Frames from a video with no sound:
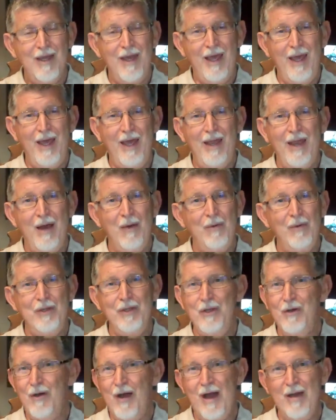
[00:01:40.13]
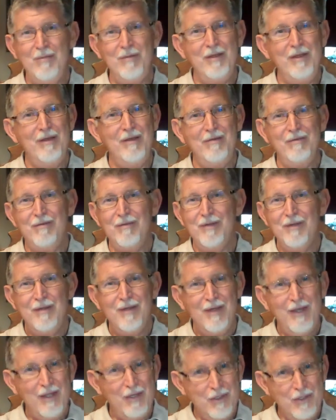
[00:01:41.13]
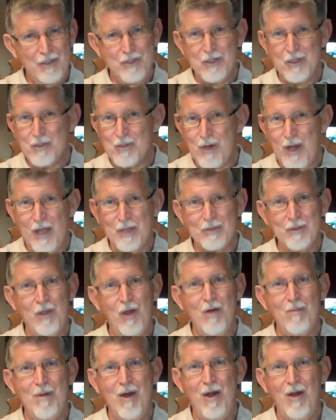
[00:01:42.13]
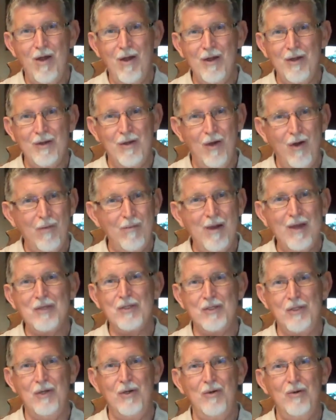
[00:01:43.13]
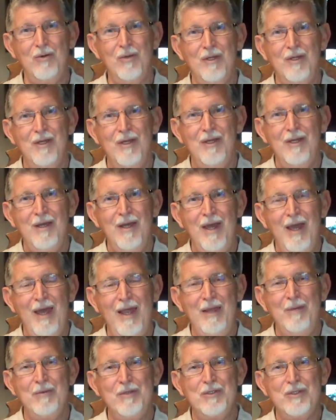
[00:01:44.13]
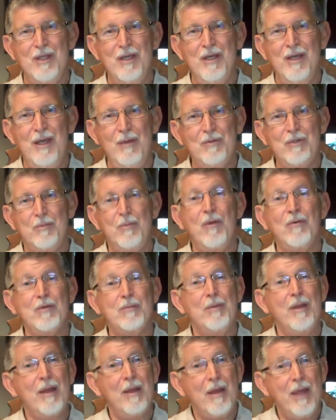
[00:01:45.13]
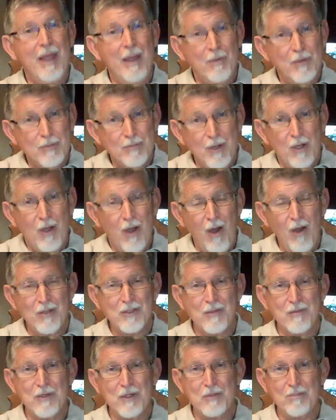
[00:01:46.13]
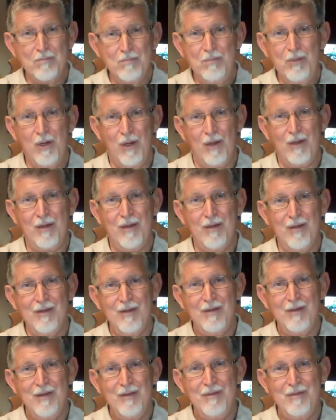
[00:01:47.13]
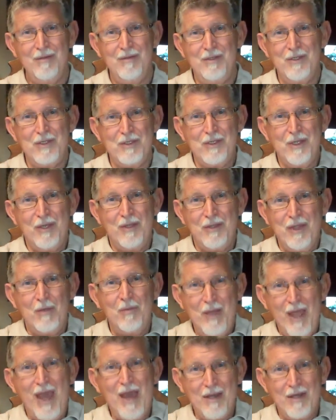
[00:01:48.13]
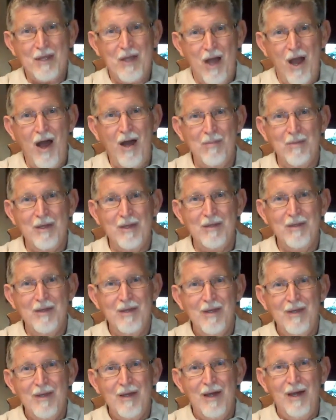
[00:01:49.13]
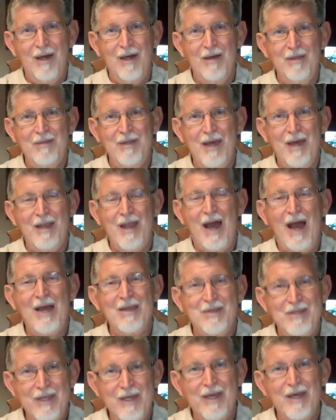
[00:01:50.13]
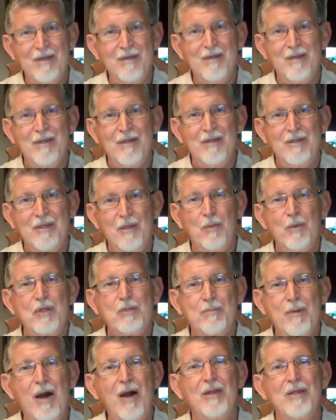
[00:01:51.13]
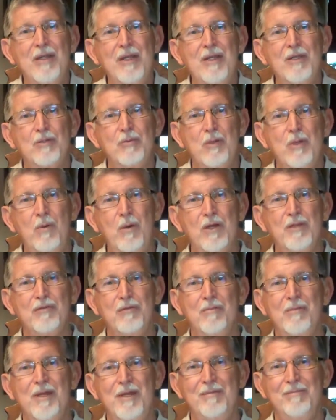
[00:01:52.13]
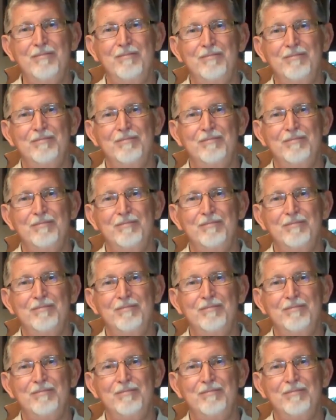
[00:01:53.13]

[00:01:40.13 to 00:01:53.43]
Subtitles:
And I want you to know I believe in Jesus Christ with all my heart and all my soul. And it was a privilege, but it was because of this book, this thing we had in common that I did to respond to his request for me.